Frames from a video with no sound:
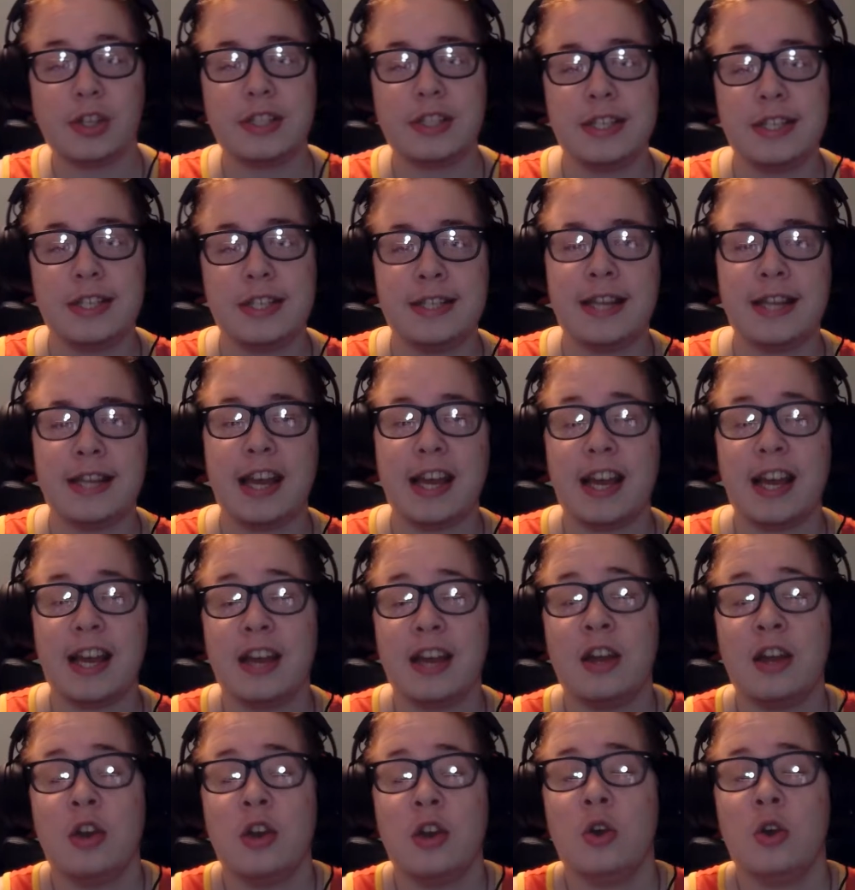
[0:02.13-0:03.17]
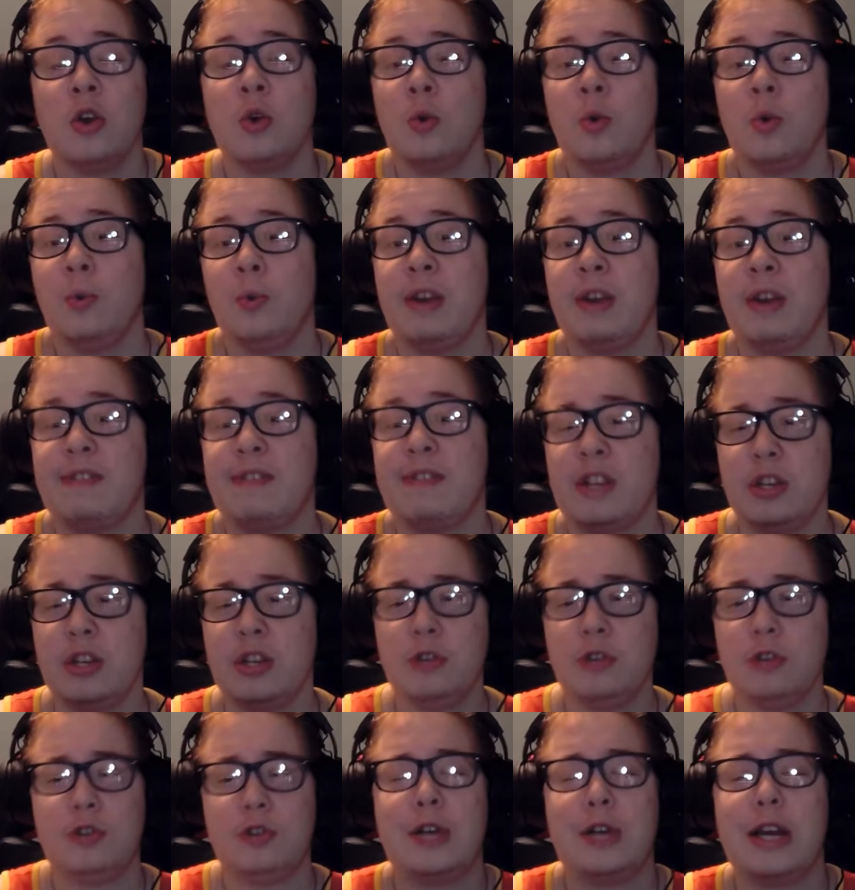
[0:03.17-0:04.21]
Today, we have the
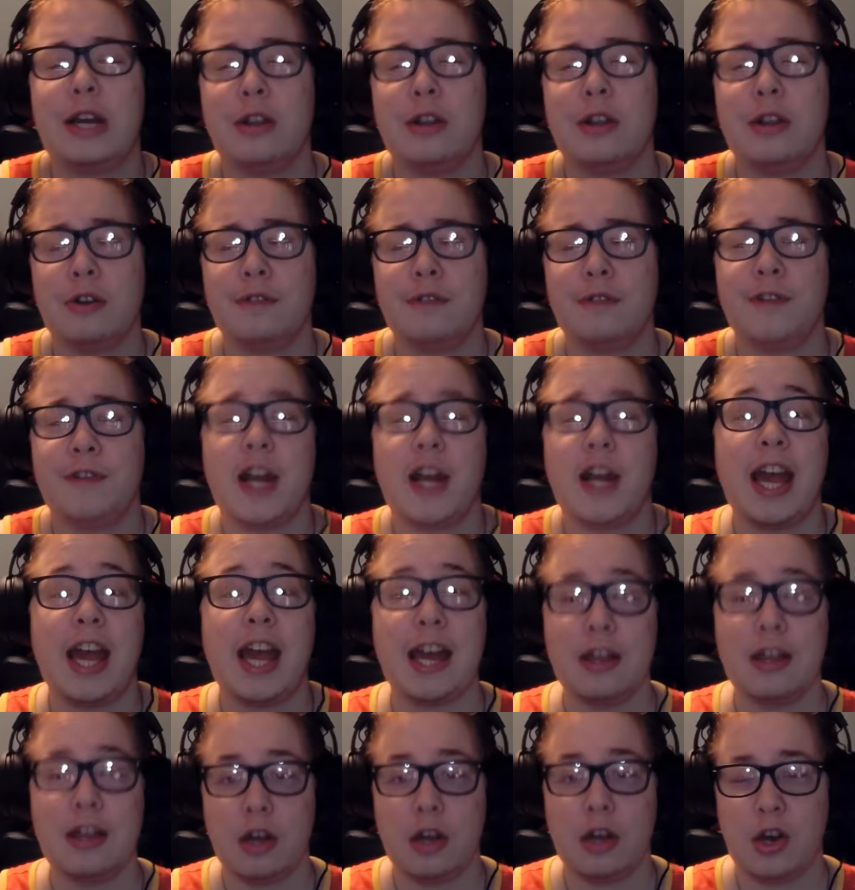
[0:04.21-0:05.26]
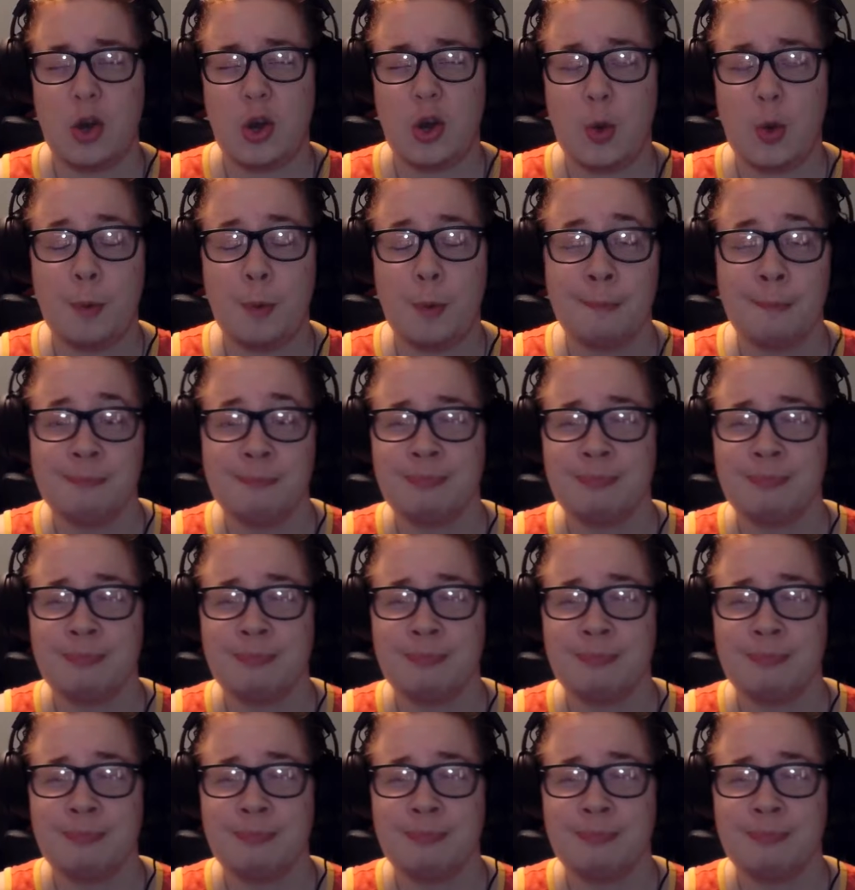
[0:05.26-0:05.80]
new trailer for Halo.